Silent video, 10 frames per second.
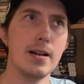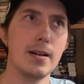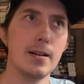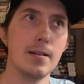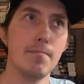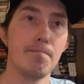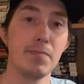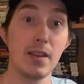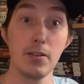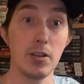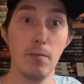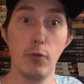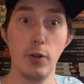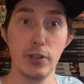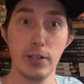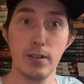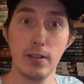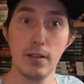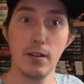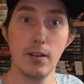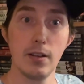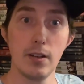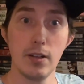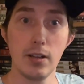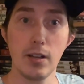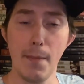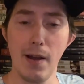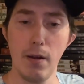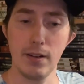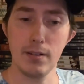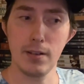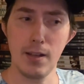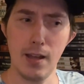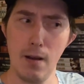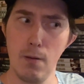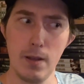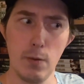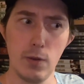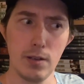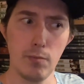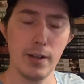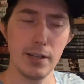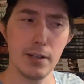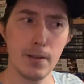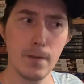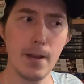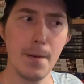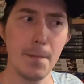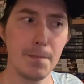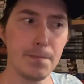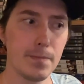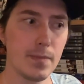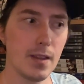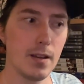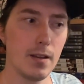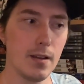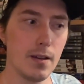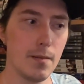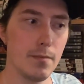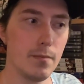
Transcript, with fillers: um, some will just uh, come out and say how he was unpleasant to them. Um,